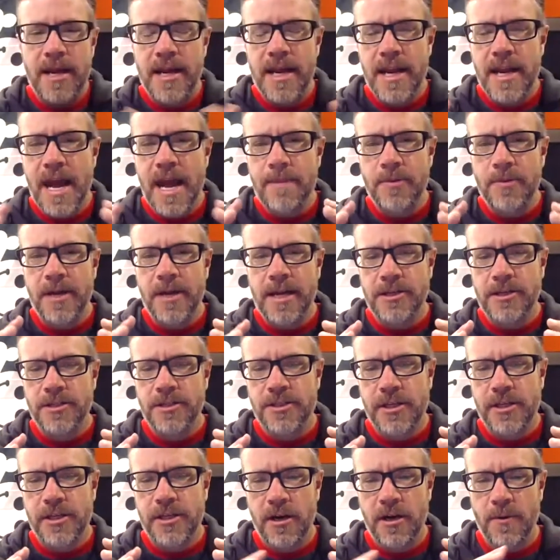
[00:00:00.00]
application
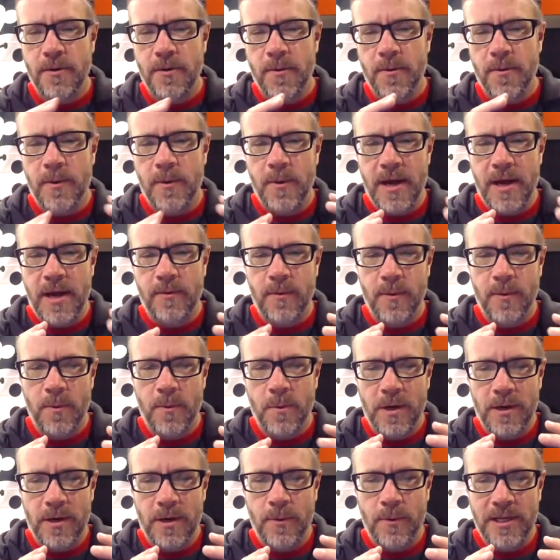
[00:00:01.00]
security, when
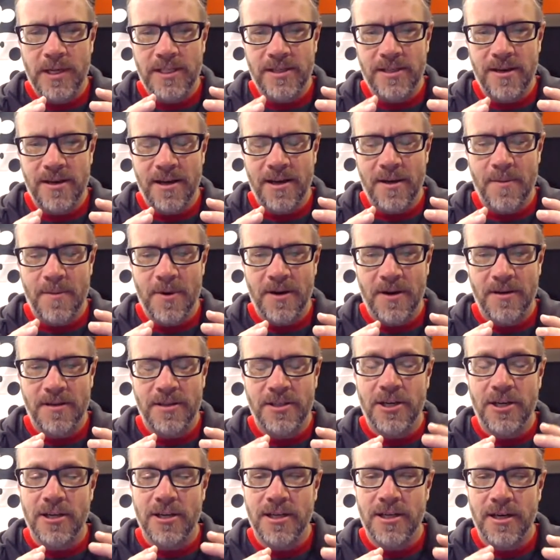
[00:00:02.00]
we start
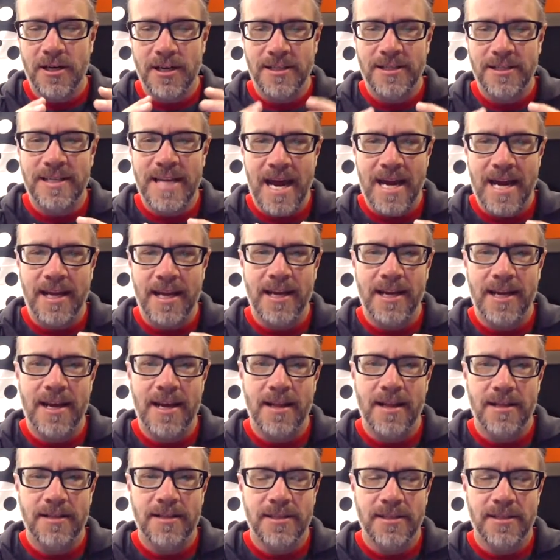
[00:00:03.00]
talking static
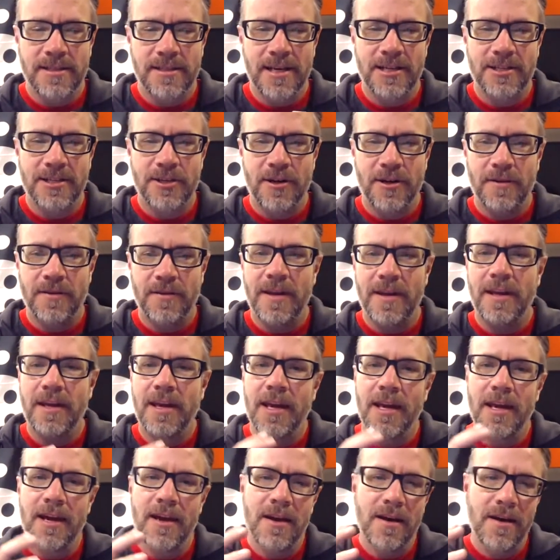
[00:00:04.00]
analysis, I start
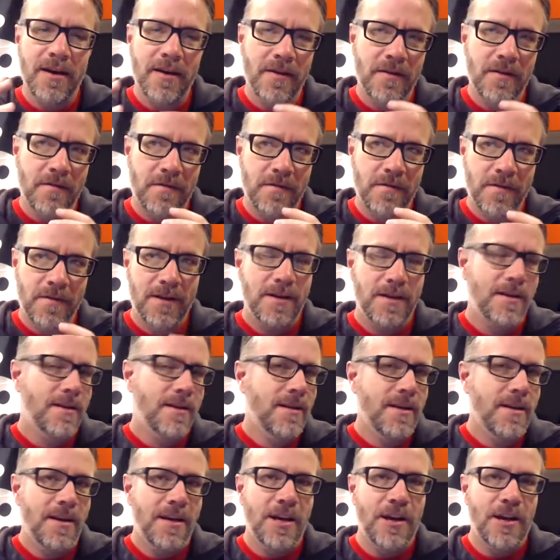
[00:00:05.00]
thinking of
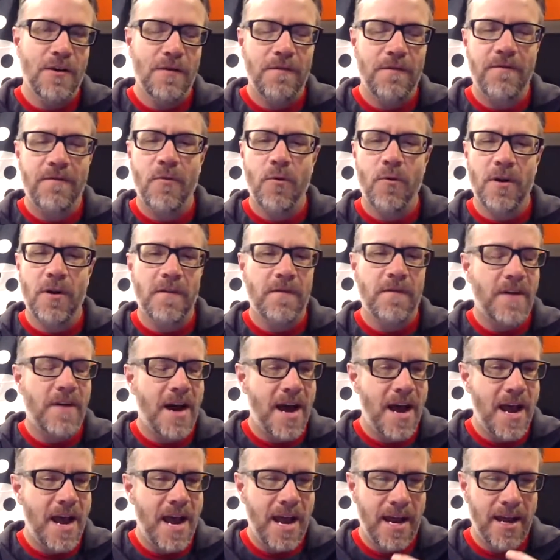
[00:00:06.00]

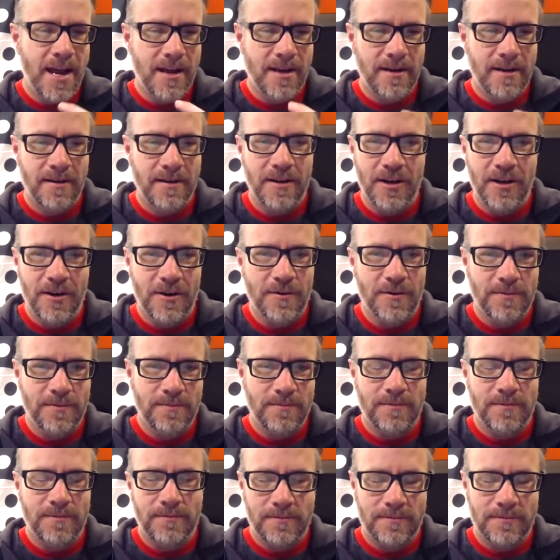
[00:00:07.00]
Fortify and
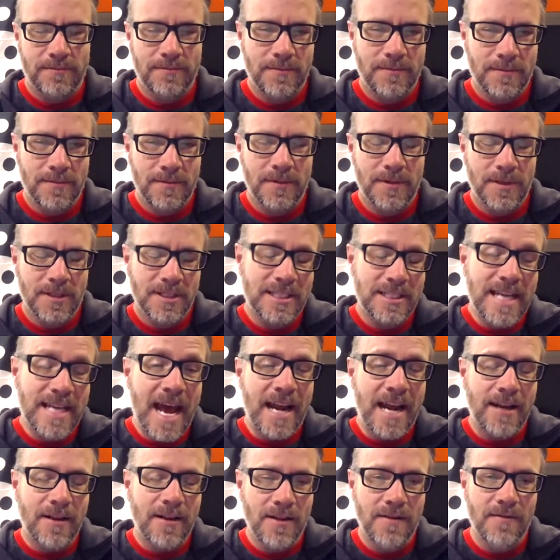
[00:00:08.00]

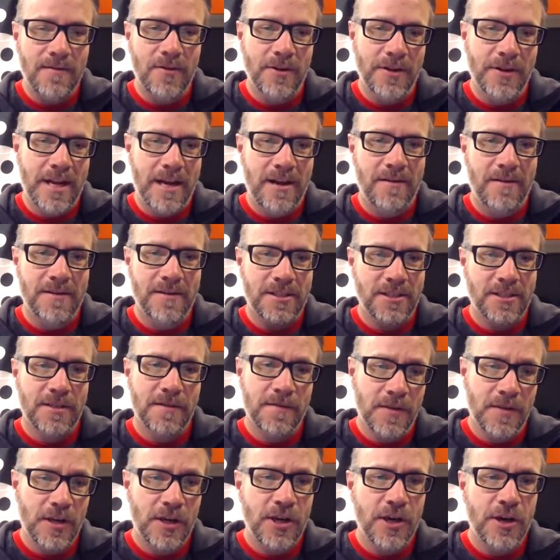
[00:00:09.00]
static level analysis of
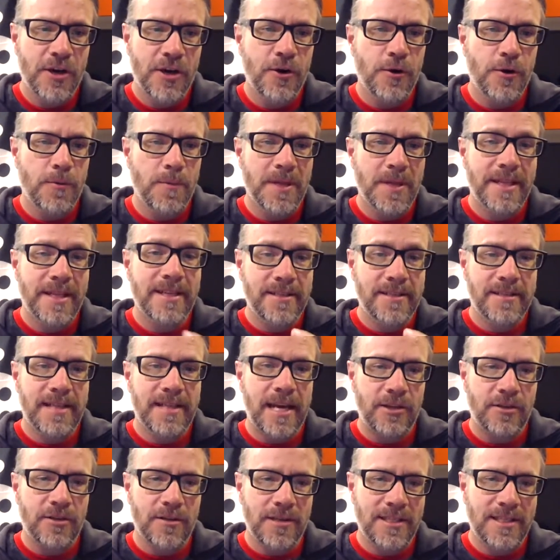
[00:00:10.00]
the code, but this is
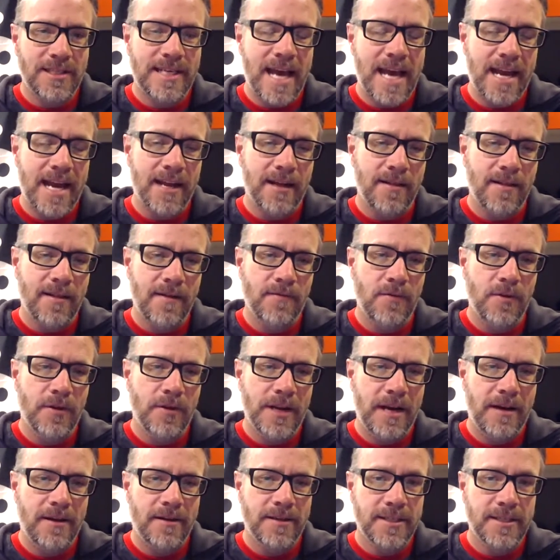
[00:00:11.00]
actually static level
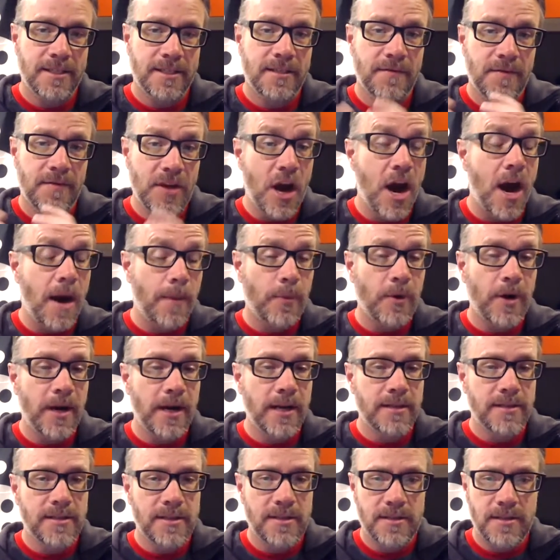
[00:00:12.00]
analysis of the operating
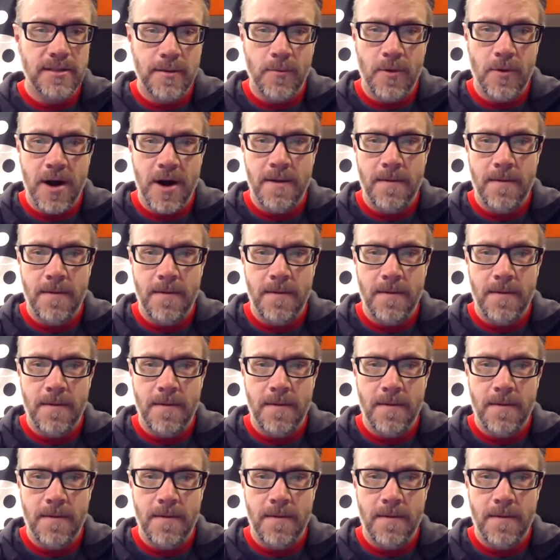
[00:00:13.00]
system, right?